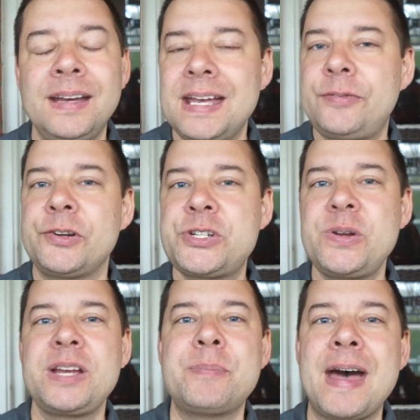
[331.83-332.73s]
If you're
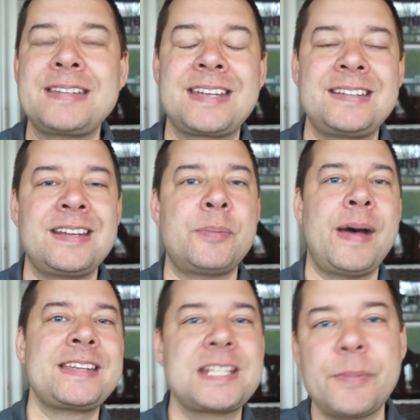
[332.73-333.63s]
shooting baskets in a
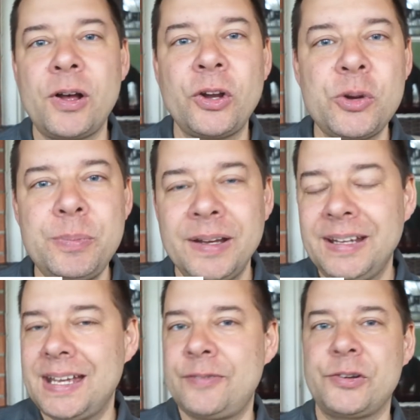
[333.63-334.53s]
basketball hoop,
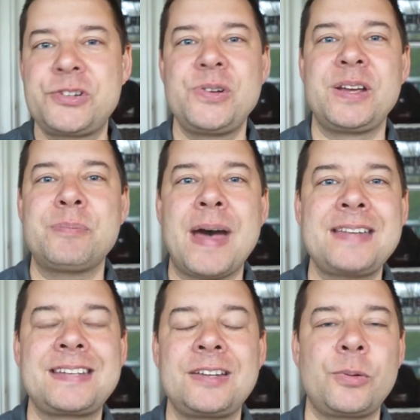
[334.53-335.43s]
if you're shooting
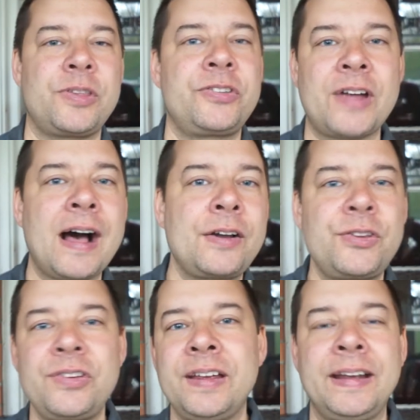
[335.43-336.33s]
baskets with
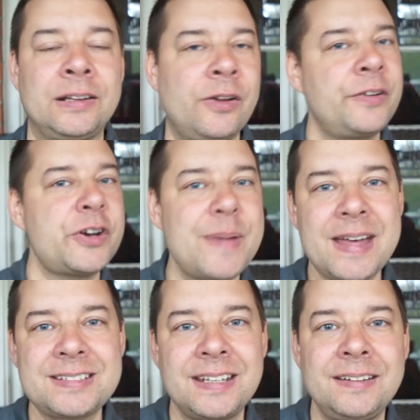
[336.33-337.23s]
socks in a laundry
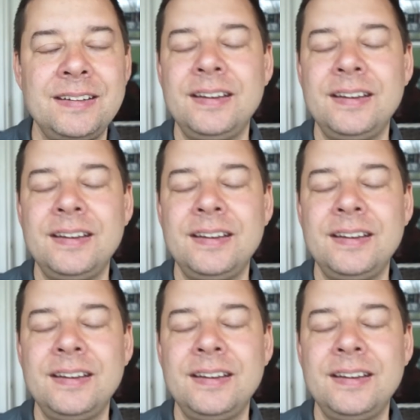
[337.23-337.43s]
basket,